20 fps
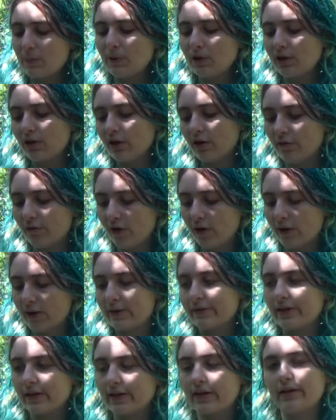particular
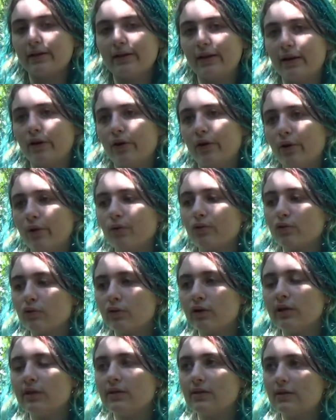fungus that can kill oak
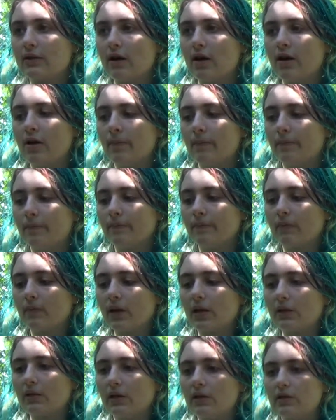trees.
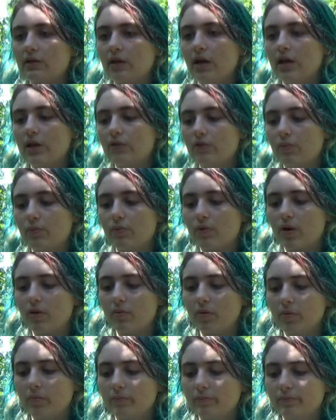That's kind of a
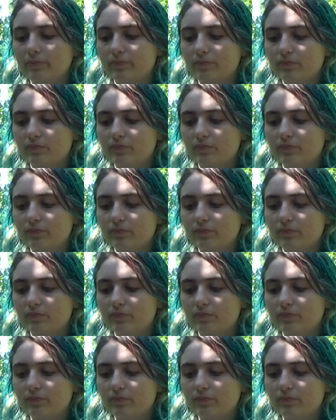problem.